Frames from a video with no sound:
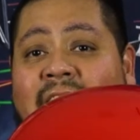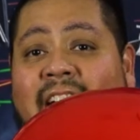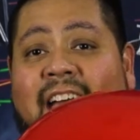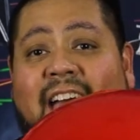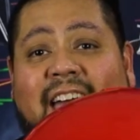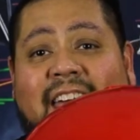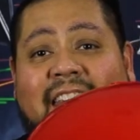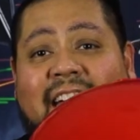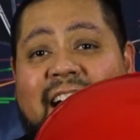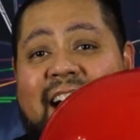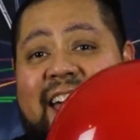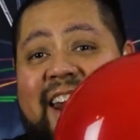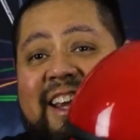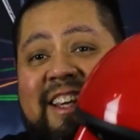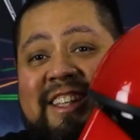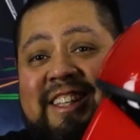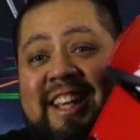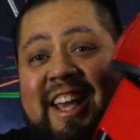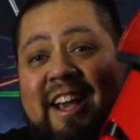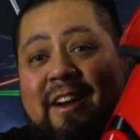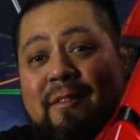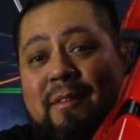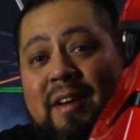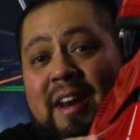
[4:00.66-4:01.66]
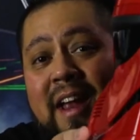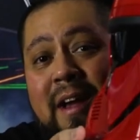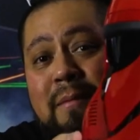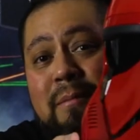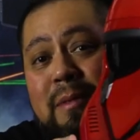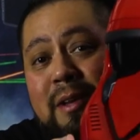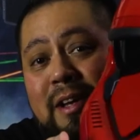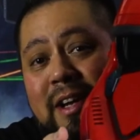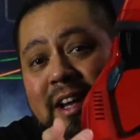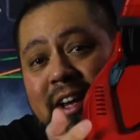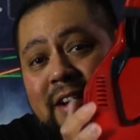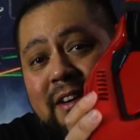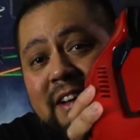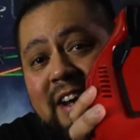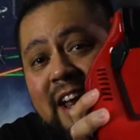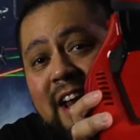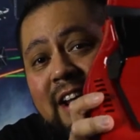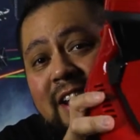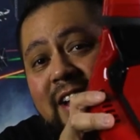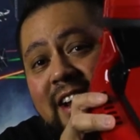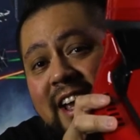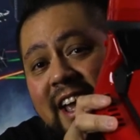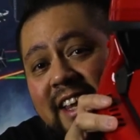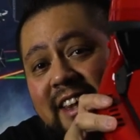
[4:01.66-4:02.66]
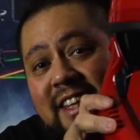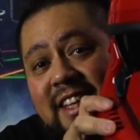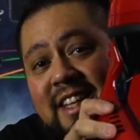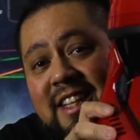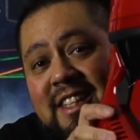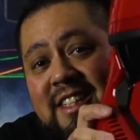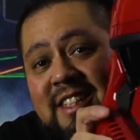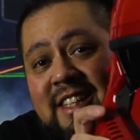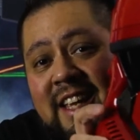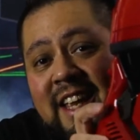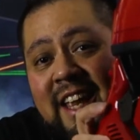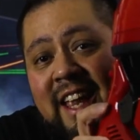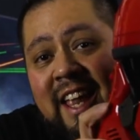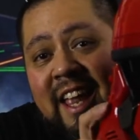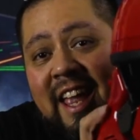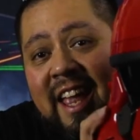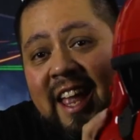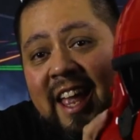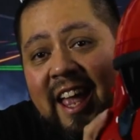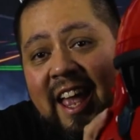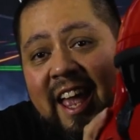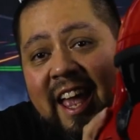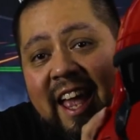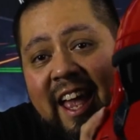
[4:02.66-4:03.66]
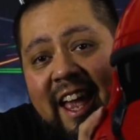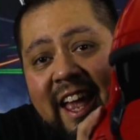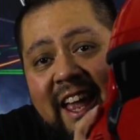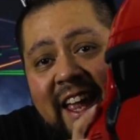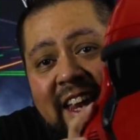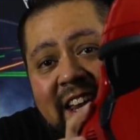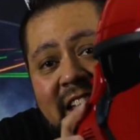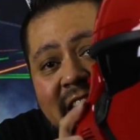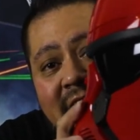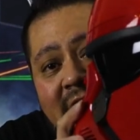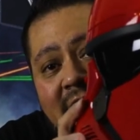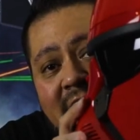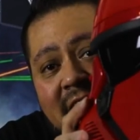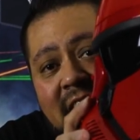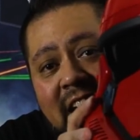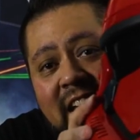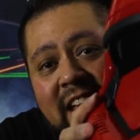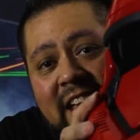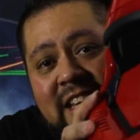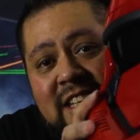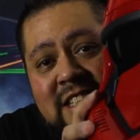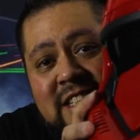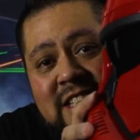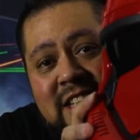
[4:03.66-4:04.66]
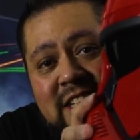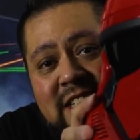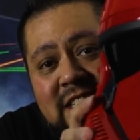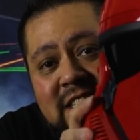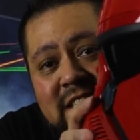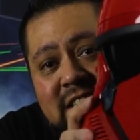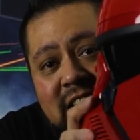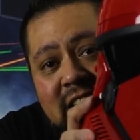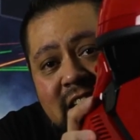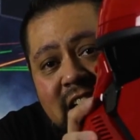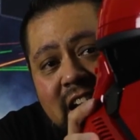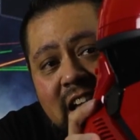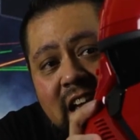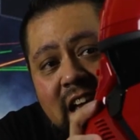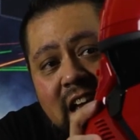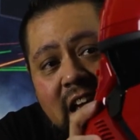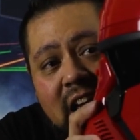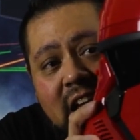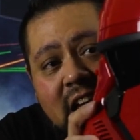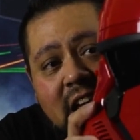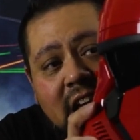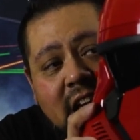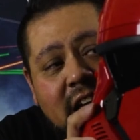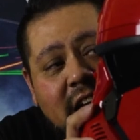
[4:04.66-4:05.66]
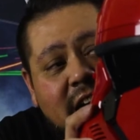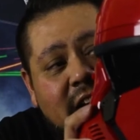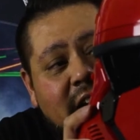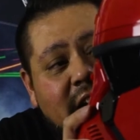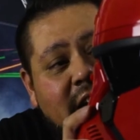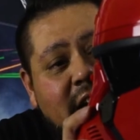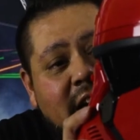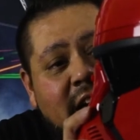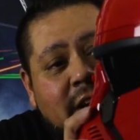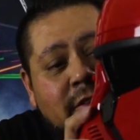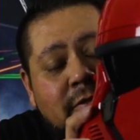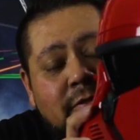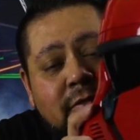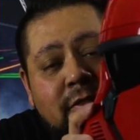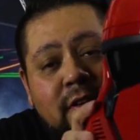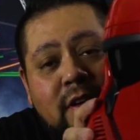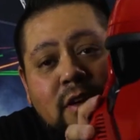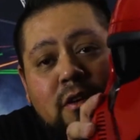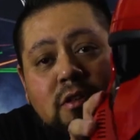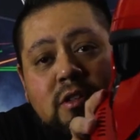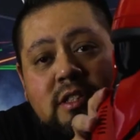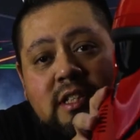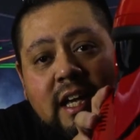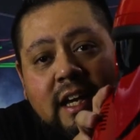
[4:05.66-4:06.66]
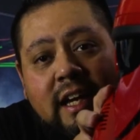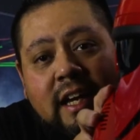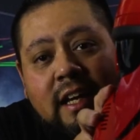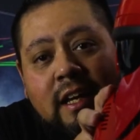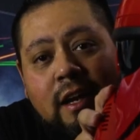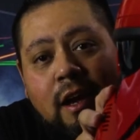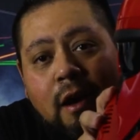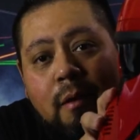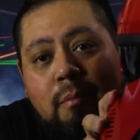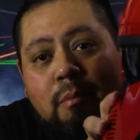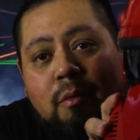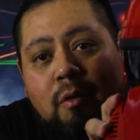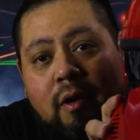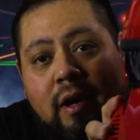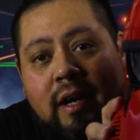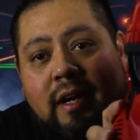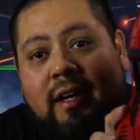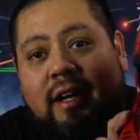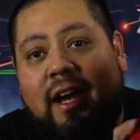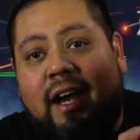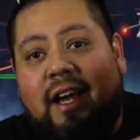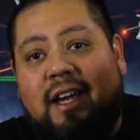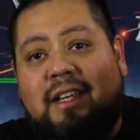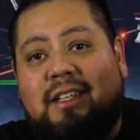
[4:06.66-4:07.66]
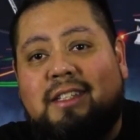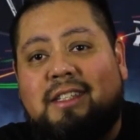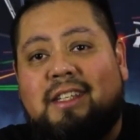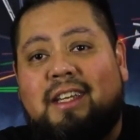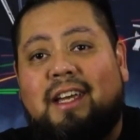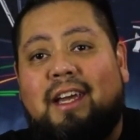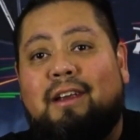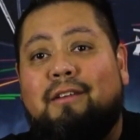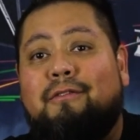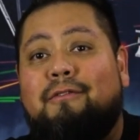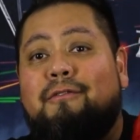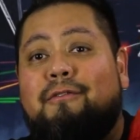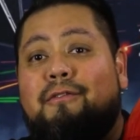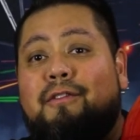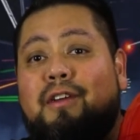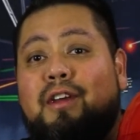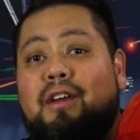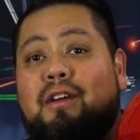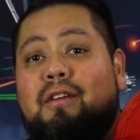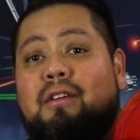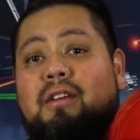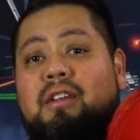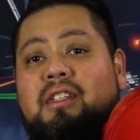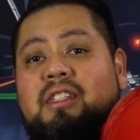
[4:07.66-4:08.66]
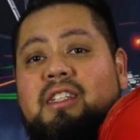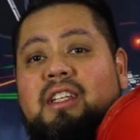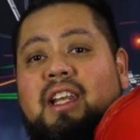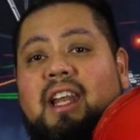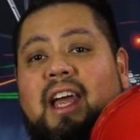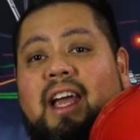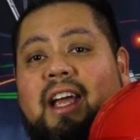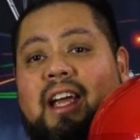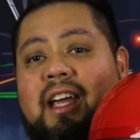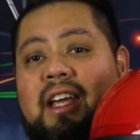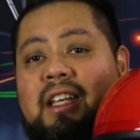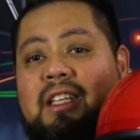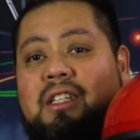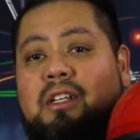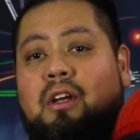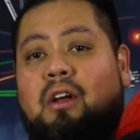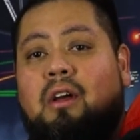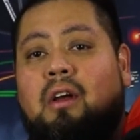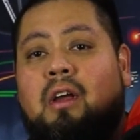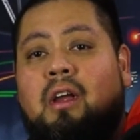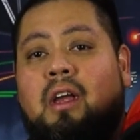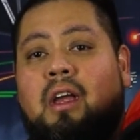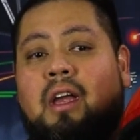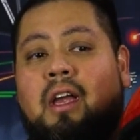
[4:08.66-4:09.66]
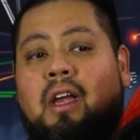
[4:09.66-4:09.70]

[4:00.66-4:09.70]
and I gotta say, when I'm look when I look at this, and it's just, it feels like an upgrade, guys. It feels like it's a